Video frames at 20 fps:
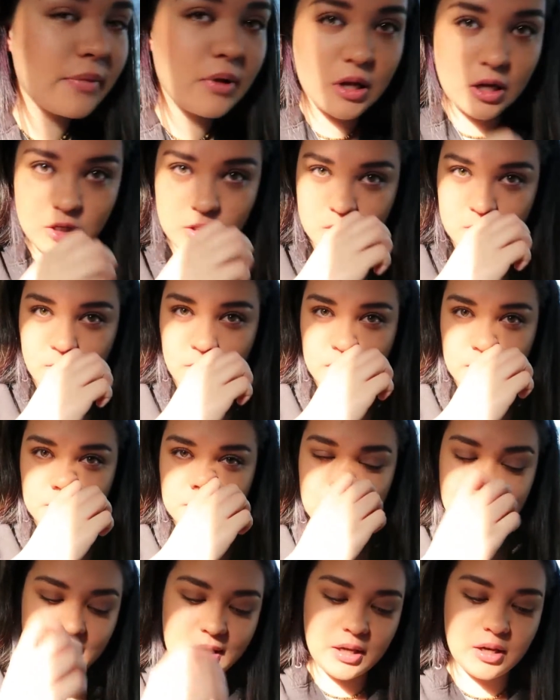I just want to
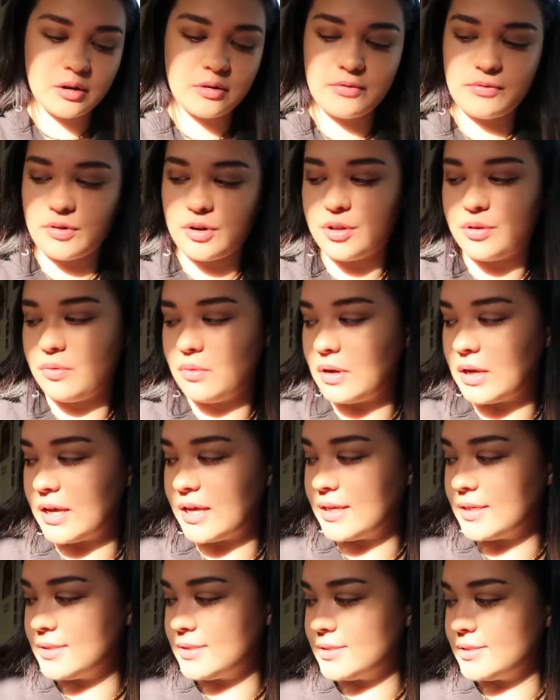be here for you
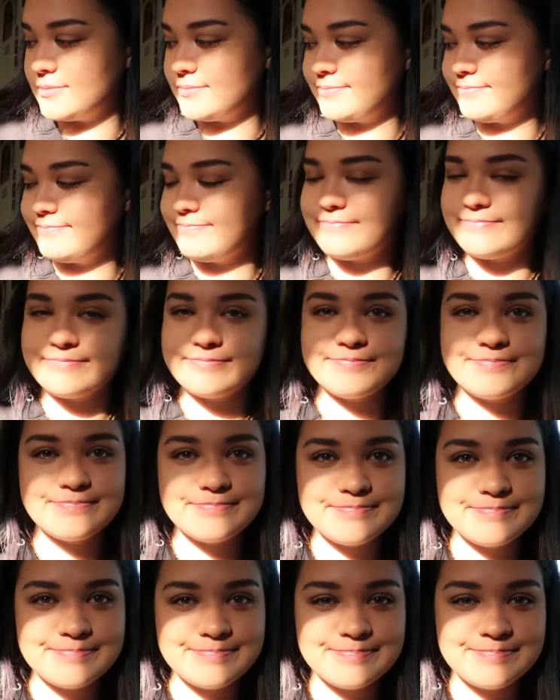guys.
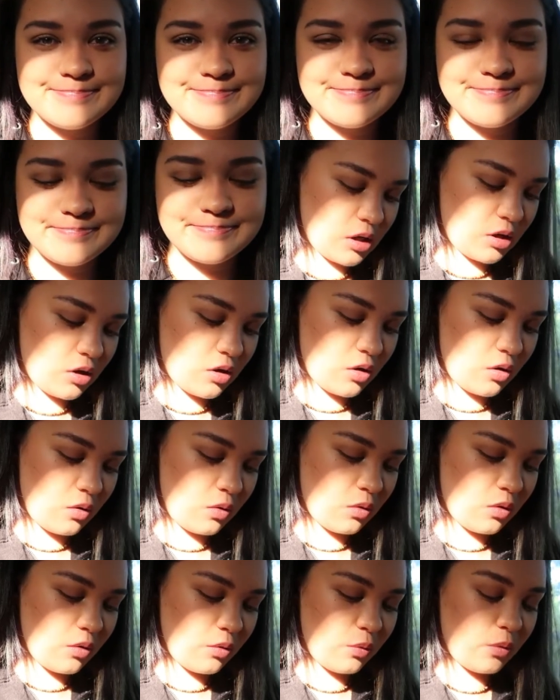I
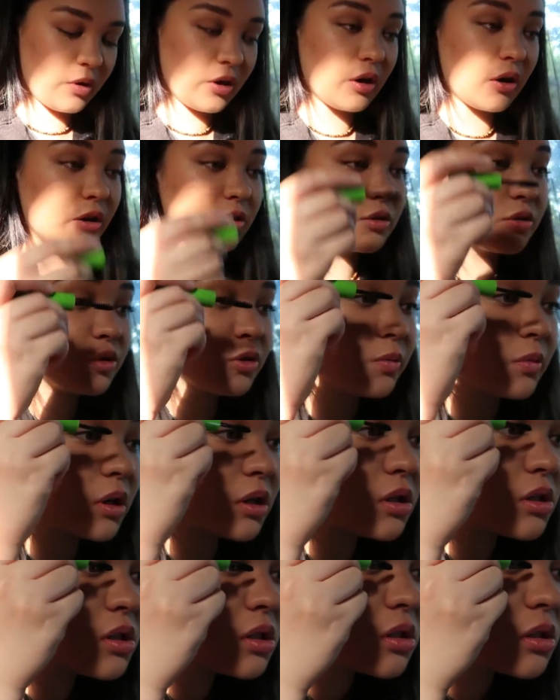know we are too
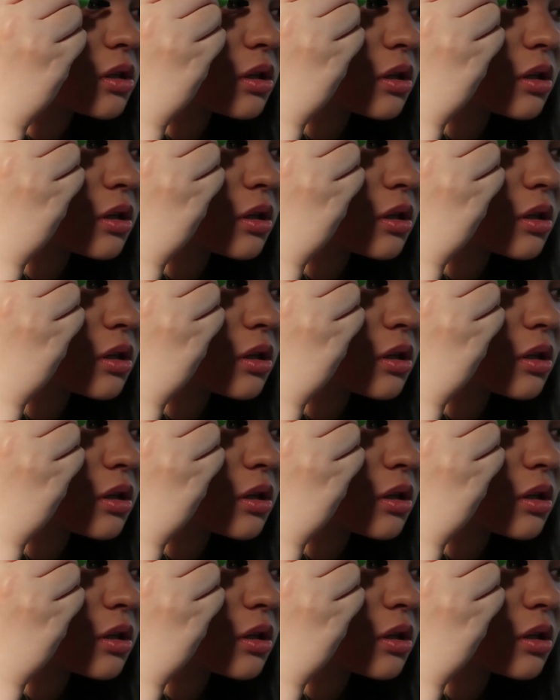much.